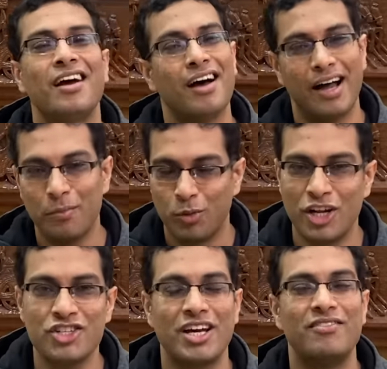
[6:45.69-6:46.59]
I am
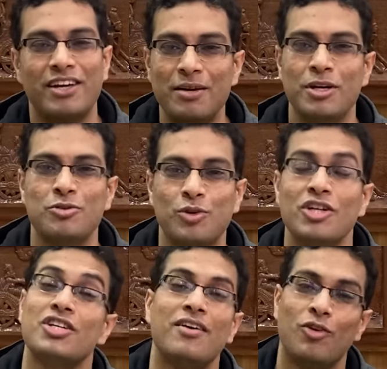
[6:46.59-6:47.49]
bullish. I am very much
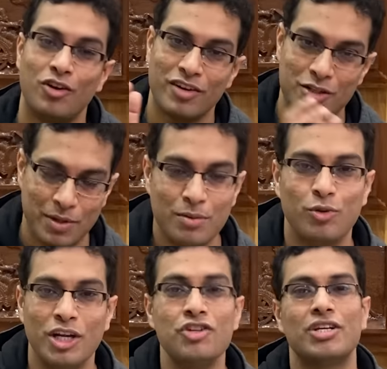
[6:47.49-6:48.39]
bullish. I have always been
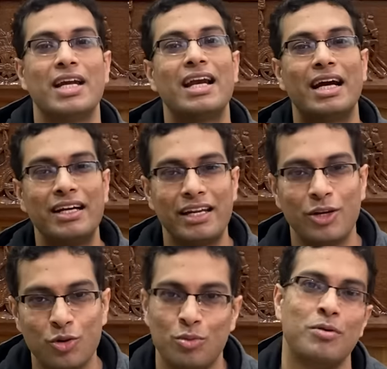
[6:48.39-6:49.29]
bullish and I'll
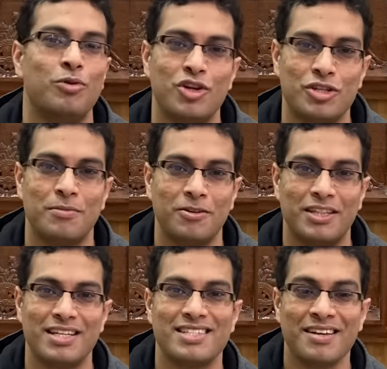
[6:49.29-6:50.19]
continue to be bullish about
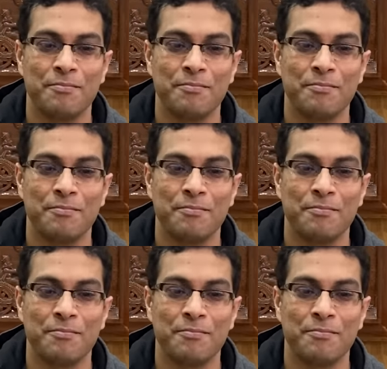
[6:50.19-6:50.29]
this.